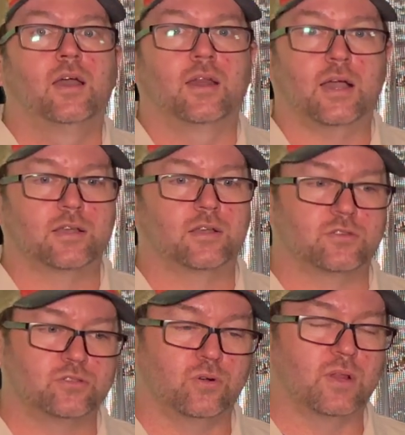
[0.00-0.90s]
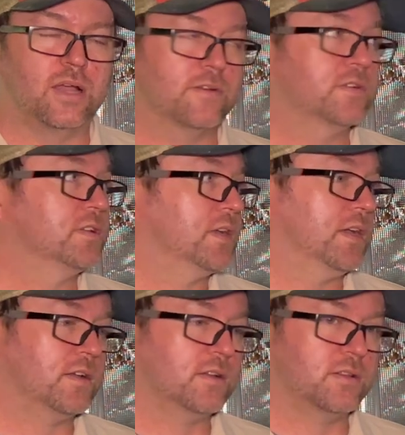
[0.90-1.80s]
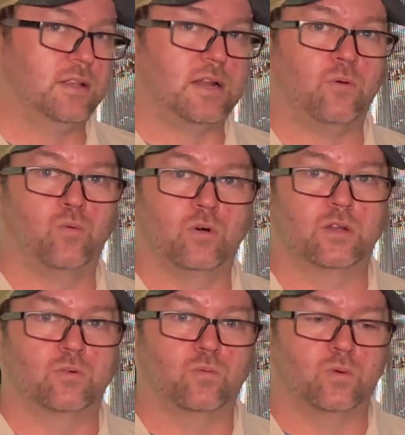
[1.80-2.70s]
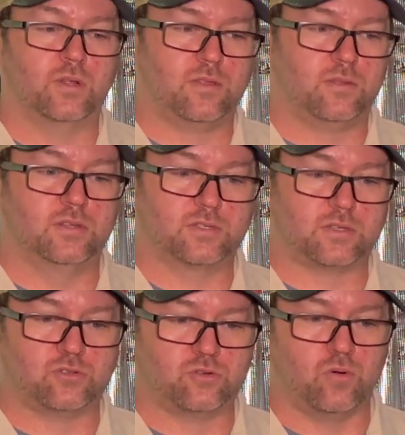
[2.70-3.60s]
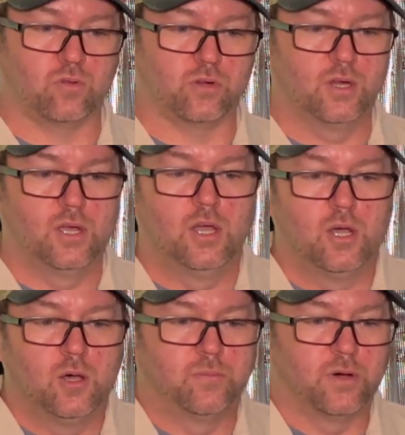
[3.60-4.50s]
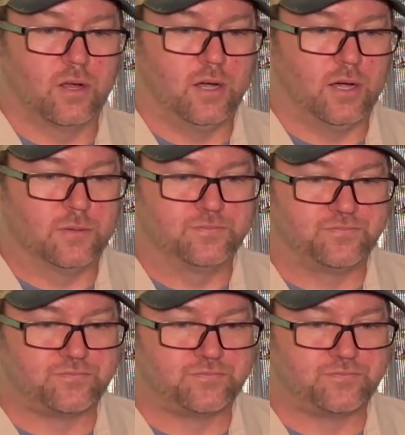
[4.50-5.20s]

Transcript: and I can control everything that I want with this controller. But